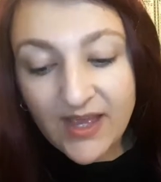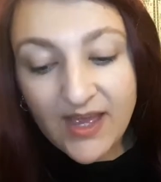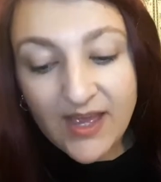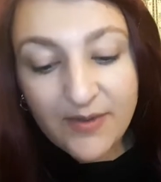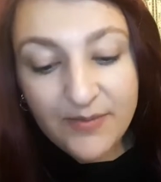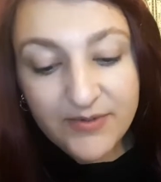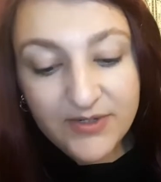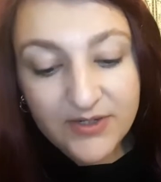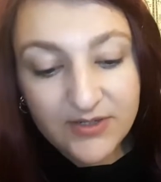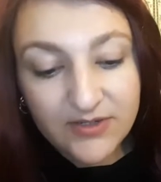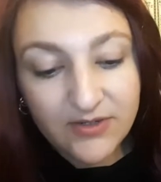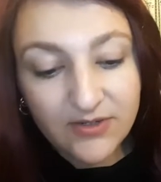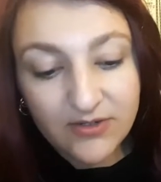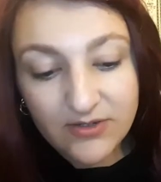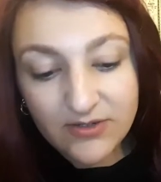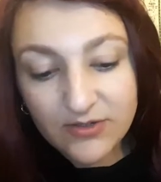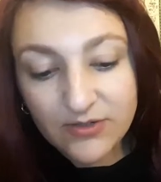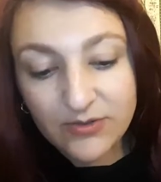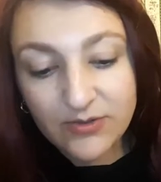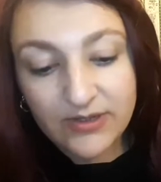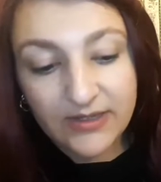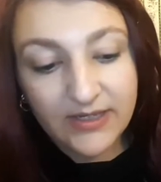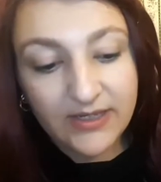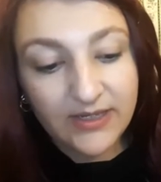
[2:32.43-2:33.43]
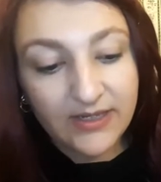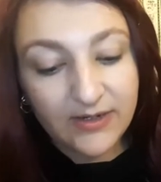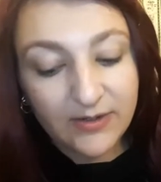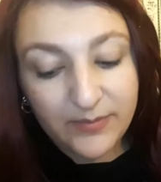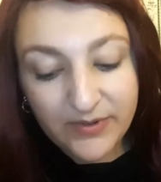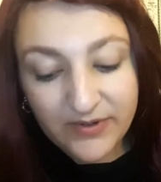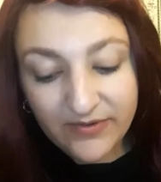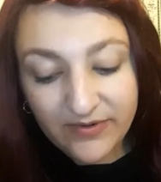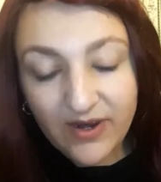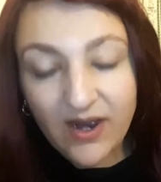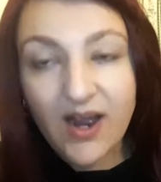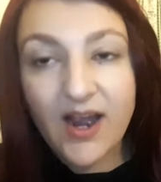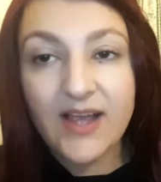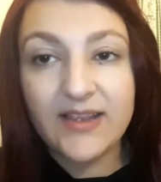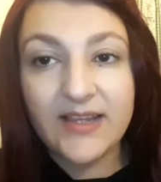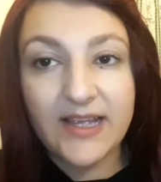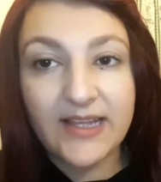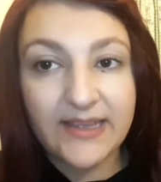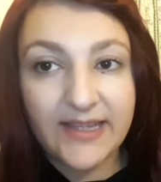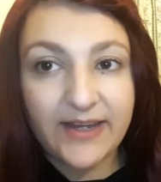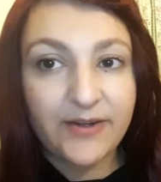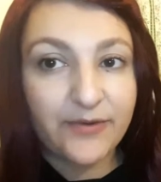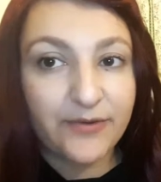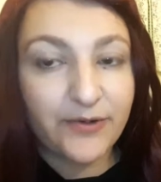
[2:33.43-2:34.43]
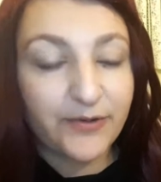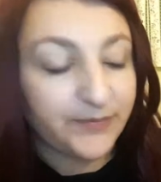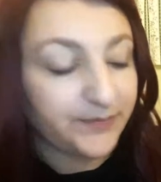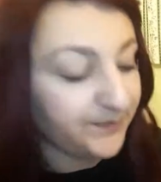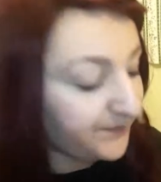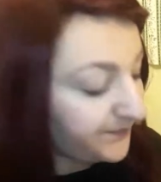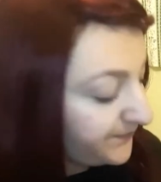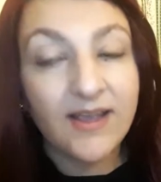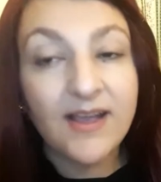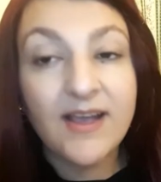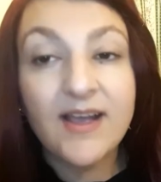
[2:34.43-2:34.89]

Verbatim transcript: And we're just going to do a little bit of highlight later on.